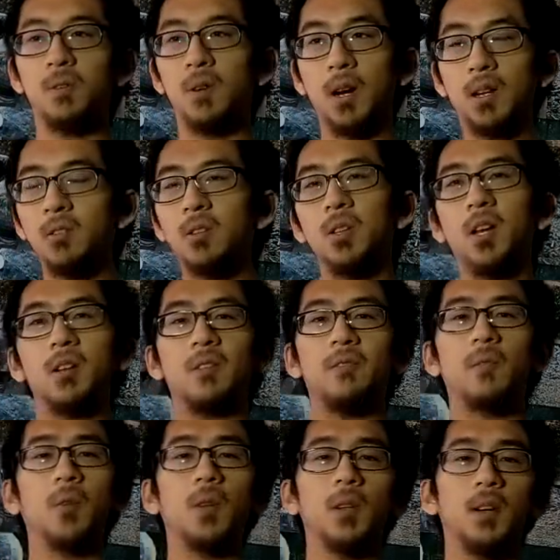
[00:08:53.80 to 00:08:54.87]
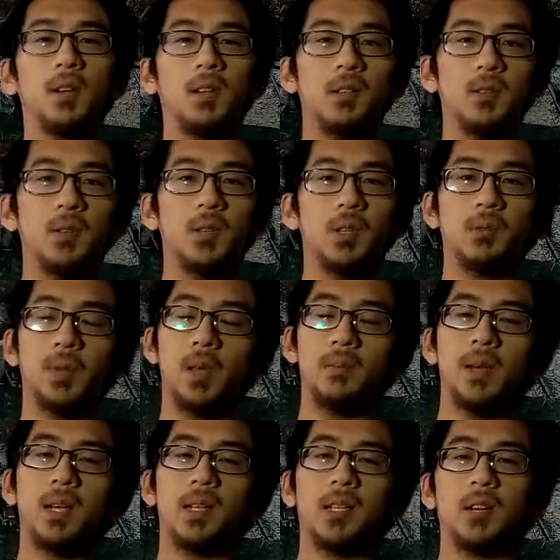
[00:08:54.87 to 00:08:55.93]
I know a lot of Foley artists do this when they
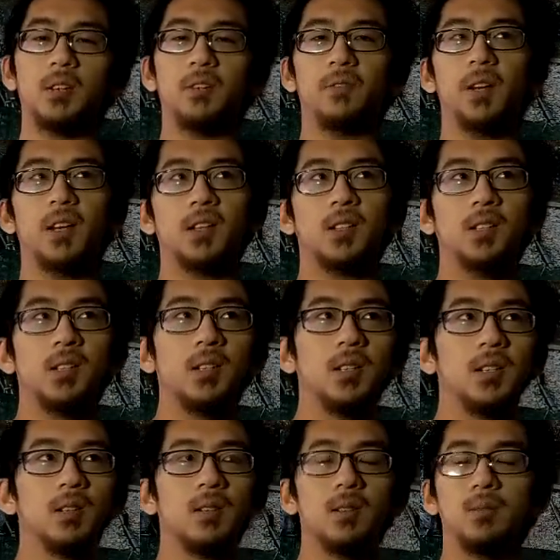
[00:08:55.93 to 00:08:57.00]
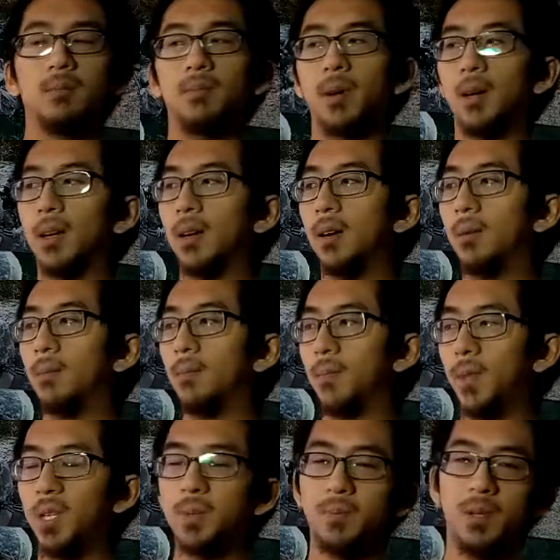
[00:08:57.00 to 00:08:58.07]
make sound effects,
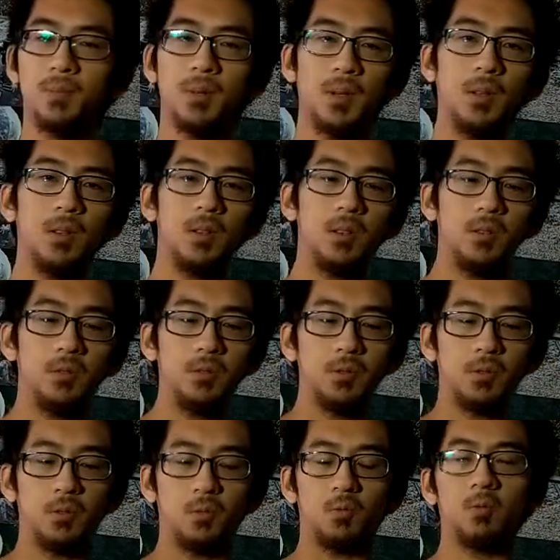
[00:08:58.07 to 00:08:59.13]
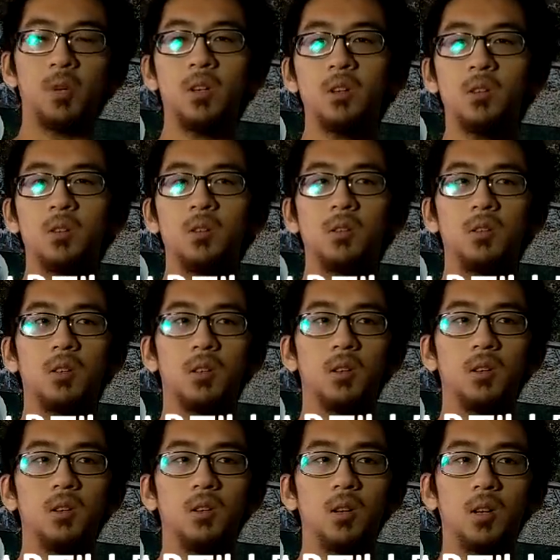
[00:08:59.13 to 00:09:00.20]
but these people used real
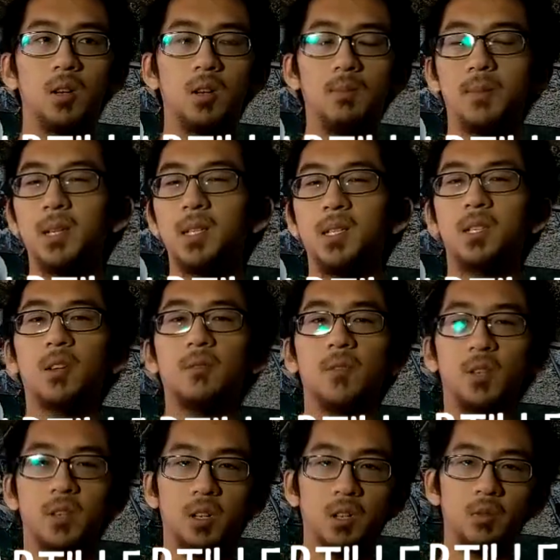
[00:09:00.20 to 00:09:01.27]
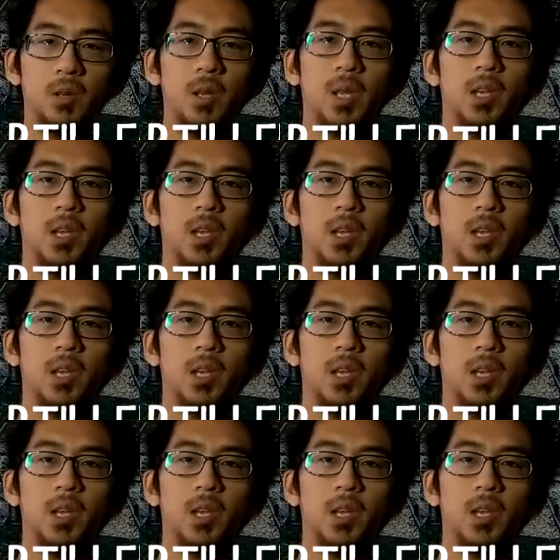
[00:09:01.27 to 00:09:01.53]
pieces of artillery.